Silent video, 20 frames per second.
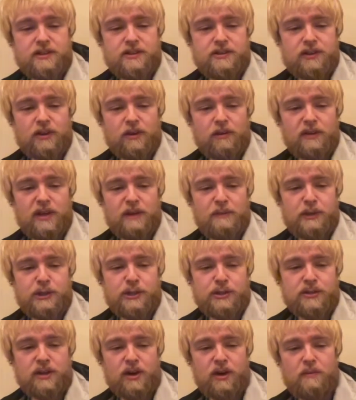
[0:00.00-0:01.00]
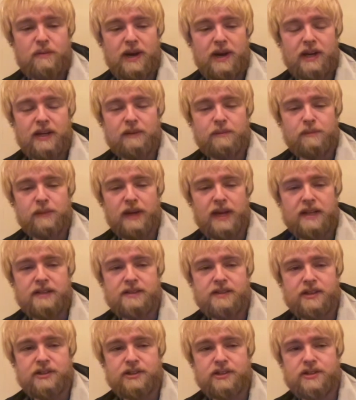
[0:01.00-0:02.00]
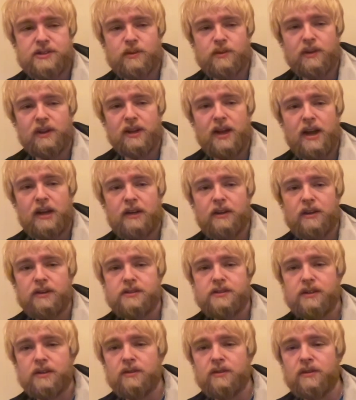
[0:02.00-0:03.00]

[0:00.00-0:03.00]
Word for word: tune let me just go back and pay attention to a line or two